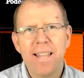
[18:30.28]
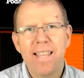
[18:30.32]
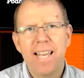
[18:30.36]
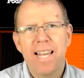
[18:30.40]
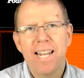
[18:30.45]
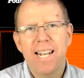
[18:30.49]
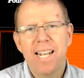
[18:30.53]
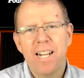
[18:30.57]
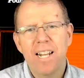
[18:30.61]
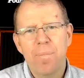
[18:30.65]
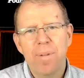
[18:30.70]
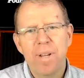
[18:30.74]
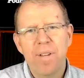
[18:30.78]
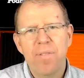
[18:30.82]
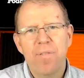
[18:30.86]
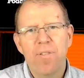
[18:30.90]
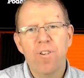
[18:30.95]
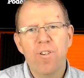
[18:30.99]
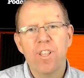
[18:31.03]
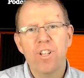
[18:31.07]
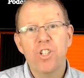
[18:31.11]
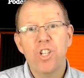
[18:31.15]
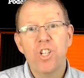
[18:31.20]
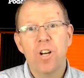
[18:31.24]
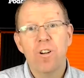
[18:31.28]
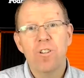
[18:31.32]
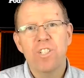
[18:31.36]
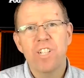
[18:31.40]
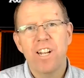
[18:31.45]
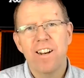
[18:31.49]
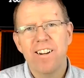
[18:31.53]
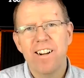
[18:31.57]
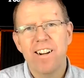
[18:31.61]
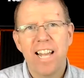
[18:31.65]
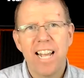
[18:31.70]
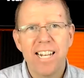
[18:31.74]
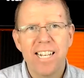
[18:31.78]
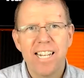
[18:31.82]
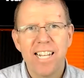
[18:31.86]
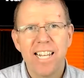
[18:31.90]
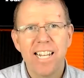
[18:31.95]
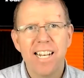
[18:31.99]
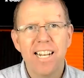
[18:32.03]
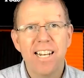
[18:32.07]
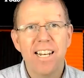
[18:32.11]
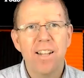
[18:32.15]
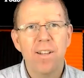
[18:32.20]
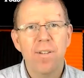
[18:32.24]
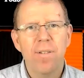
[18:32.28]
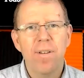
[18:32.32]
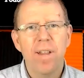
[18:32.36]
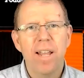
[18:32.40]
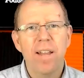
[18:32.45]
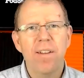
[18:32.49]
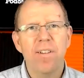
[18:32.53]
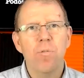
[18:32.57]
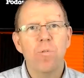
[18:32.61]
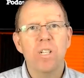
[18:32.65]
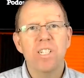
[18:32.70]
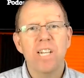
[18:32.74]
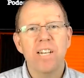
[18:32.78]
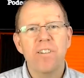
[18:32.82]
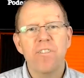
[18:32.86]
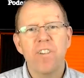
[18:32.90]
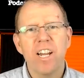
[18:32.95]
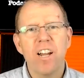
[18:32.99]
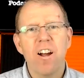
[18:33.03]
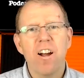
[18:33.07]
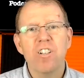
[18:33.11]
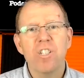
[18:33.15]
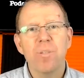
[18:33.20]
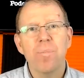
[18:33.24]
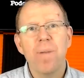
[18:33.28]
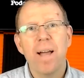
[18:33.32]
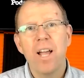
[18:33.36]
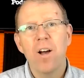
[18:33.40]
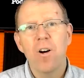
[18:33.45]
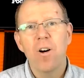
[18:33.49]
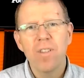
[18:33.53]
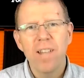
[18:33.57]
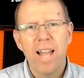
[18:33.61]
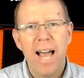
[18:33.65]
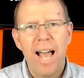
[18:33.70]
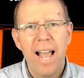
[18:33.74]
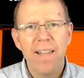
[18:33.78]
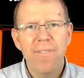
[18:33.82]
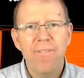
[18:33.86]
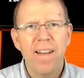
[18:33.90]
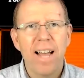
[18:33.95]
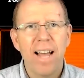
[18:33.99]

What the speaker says: that a little before the show, Sarah and I did, and it was in regards to my own life.